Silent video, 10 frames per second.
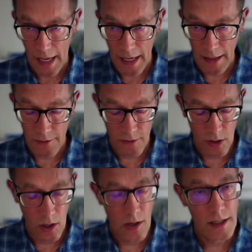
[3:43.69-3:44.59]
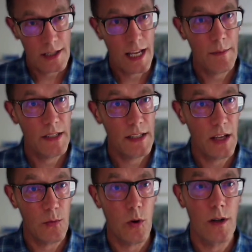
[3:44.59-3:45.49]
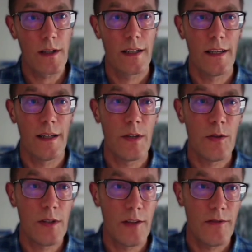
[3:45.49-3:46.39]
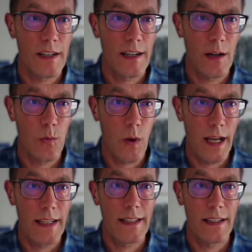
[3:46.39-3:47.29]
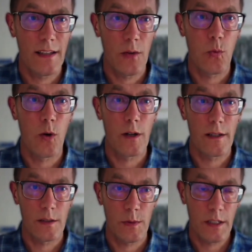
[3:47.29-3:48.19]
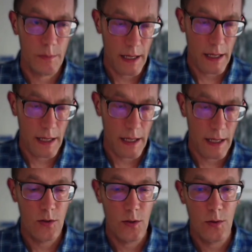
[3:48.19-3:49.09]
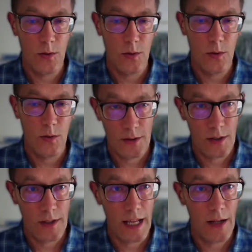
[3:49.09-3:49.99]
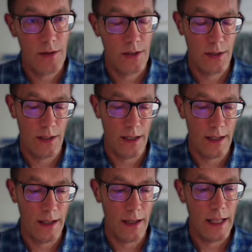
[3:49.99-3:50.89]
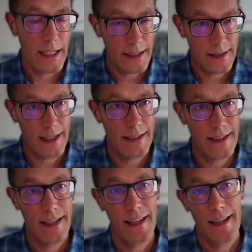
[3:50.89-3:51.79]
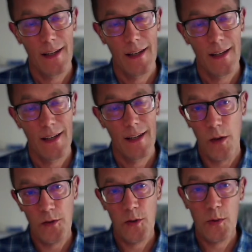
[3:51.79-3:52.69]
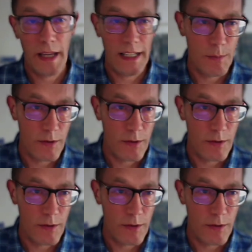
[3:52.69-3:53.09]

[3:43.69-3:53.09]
And for the longest time, it did not work, and we could not figure out why it did not work as we expected to do. Turned out later that we had one too many